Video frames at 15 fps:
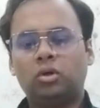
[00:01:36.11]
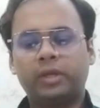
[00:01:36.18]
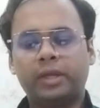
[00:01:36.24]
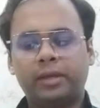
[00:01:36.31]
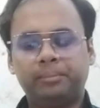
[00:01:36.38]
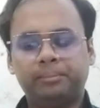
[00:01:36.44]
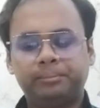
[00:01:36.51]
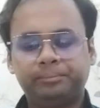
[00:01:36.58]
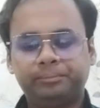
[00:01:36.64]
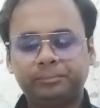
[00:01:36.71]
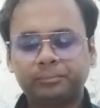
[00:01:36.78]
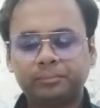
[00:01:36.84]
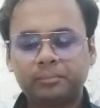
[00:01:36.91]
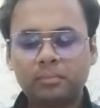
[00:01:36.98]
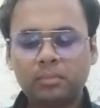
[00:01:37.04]
Okay,
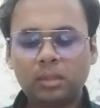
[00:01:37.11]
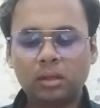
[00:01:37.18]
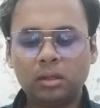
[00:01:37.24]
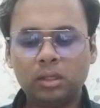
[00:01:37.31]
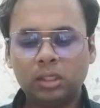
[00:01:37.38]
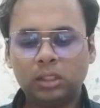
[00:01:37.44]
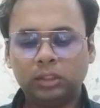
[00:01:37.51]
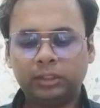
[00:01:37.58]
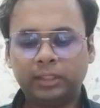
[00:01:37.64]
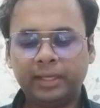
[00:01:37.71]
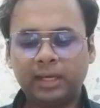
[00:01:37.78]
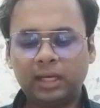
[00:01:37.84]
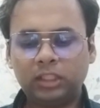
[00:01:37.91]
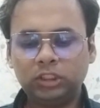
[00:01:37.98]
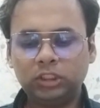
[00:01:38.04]

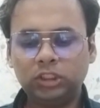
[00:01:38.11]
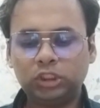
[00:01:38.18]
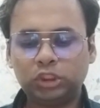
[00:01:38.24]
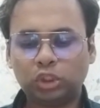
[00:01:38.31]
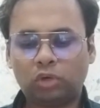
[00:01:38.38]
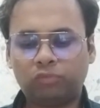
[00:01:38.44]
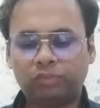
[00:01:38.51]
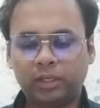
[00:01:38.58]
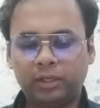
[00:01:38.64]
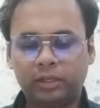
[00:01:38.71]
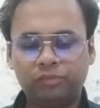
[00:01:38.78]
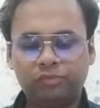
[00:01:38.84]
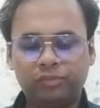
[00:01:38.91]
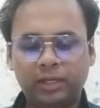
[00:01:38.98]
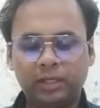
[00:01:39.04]
they are each of a
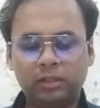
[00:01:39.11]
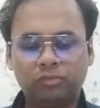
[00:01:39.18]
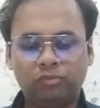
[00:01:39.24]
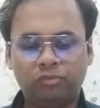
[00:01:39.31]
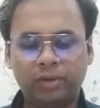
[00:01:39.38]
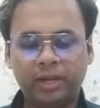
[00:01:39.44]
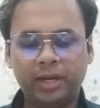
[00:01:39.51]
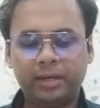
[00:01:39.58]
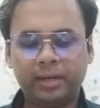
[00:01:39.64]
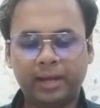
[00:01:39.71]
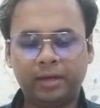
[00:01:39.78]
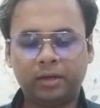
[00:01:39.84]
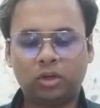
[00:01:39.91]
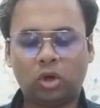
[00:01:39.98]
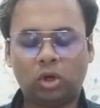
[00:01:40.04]
different weight
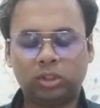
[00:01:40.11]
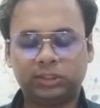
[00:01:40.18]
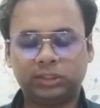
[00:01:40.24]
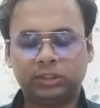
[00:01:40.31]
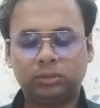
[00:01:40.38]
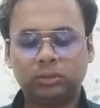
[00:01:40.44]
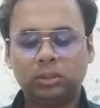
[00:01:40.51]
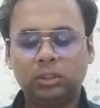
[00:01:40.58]
and cost.